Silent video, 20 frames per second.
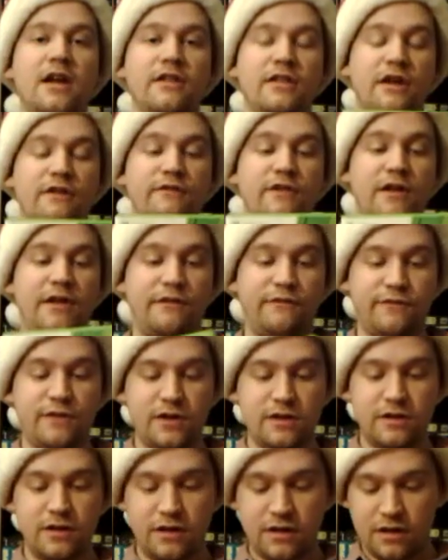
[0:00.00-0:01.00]
uh, they're very
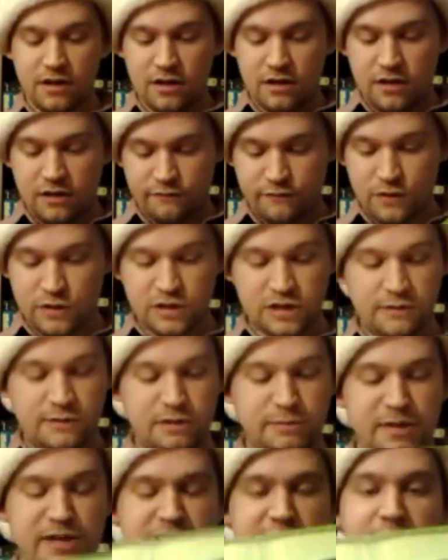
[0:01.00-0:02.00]
fun. Fortunately,
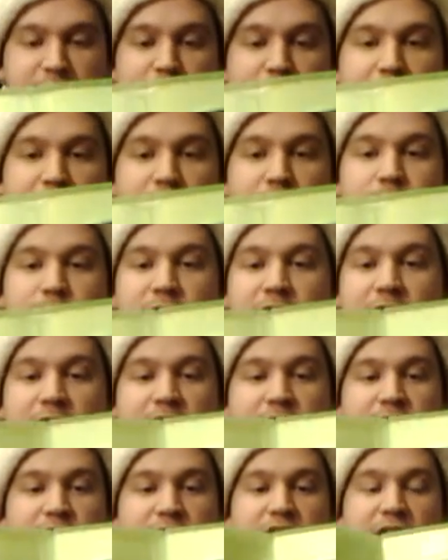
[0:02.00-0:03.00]
it was missing the manual, but
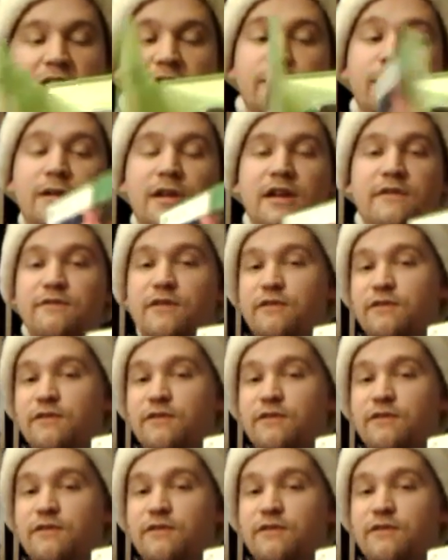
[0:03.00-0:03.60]
hey, you can't complain for